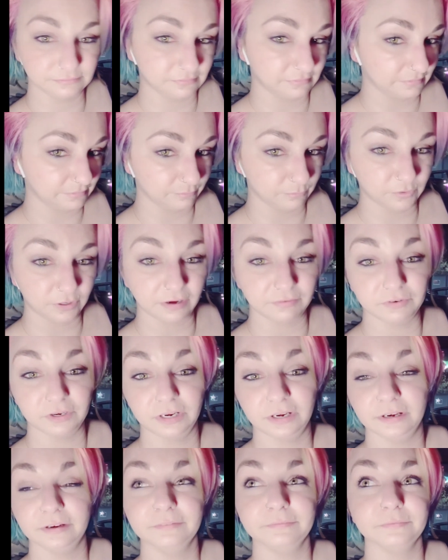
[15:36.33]

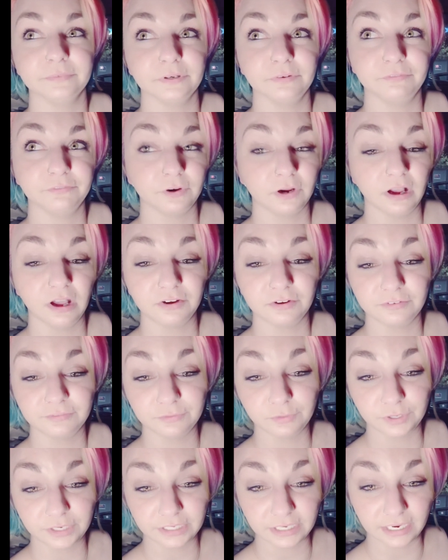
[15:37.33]
whatever, for
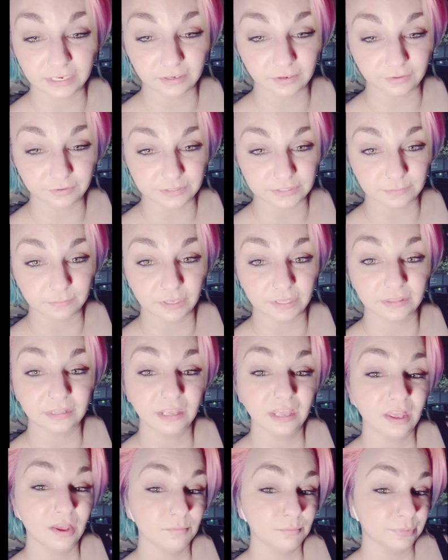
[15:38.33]
$149 a month.
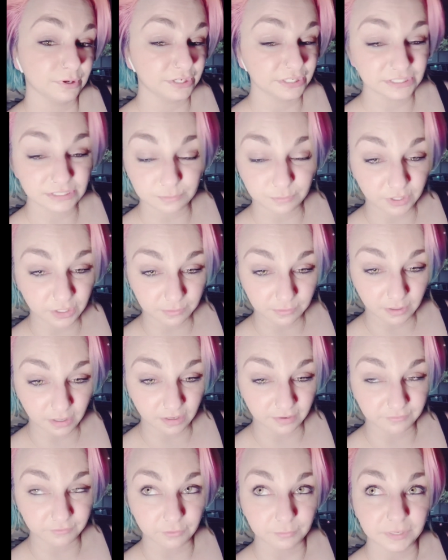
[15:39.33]
Put in some random card
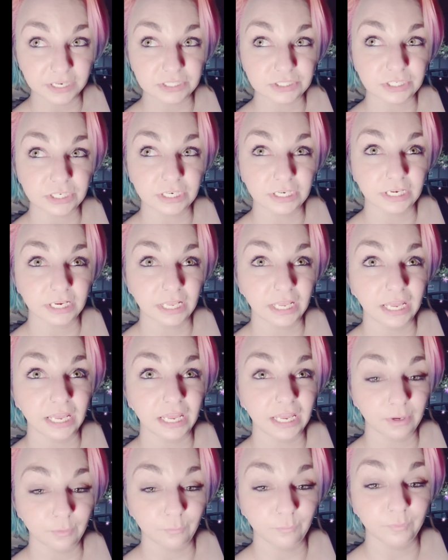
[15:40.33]
information.
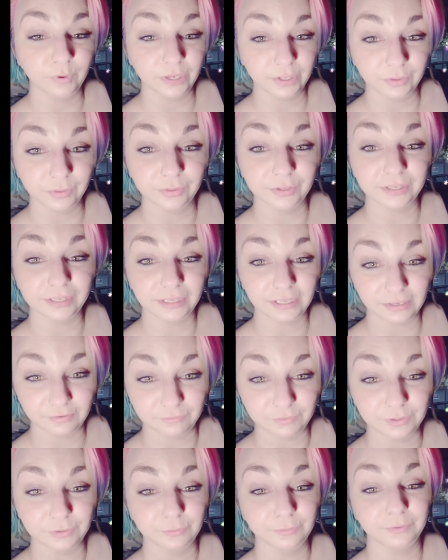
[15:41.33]
It will give
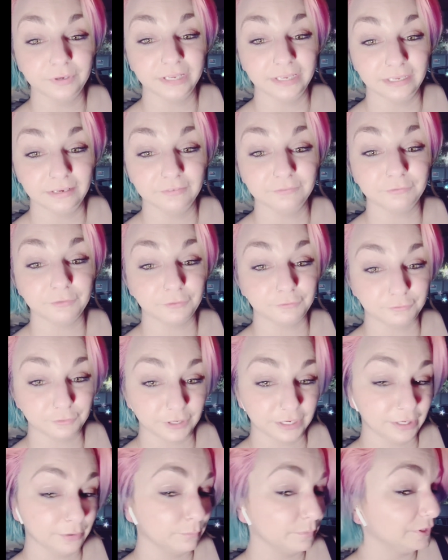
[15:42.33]
you it for
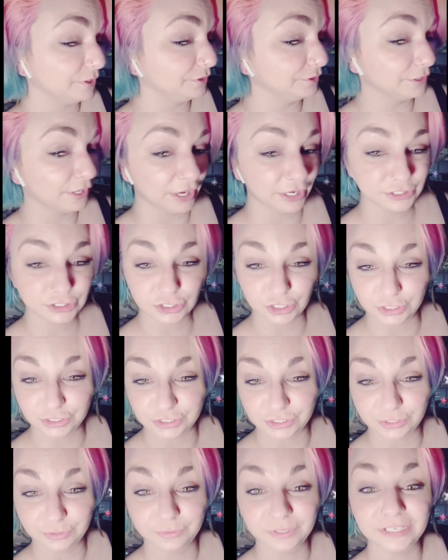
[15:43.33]
free. It will not charge
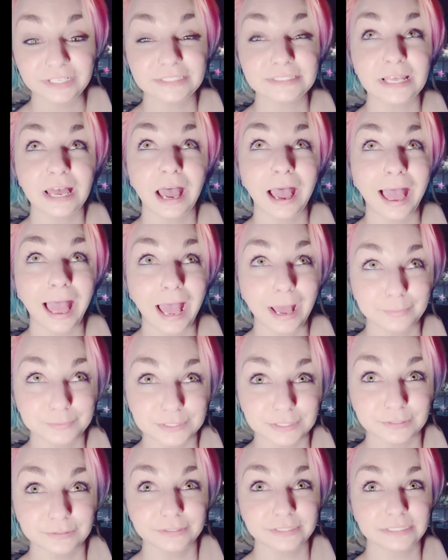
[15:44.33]
you. It is
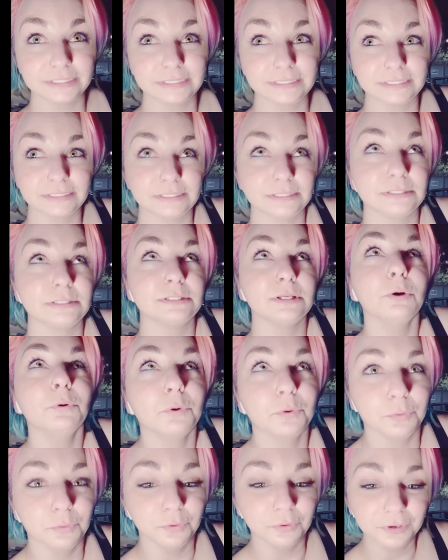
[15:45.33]
absolutely so
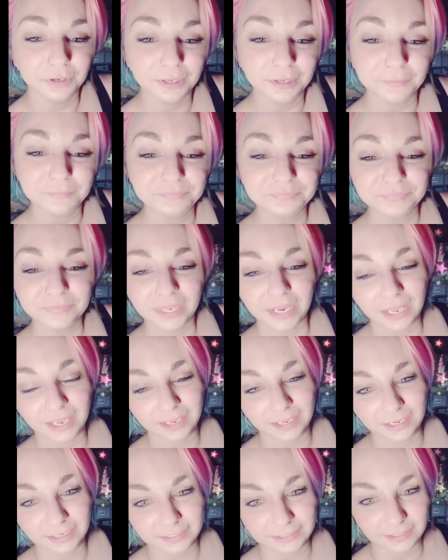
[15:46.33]
cool.
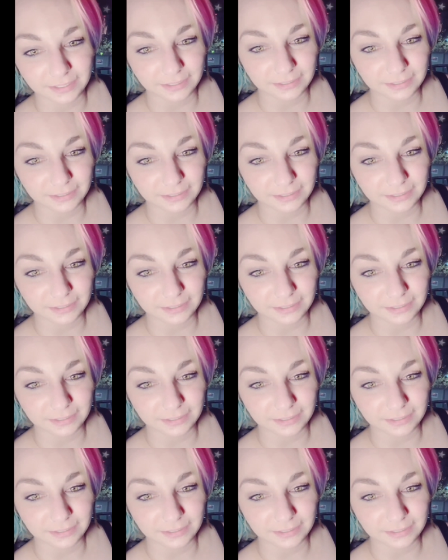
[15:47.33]
And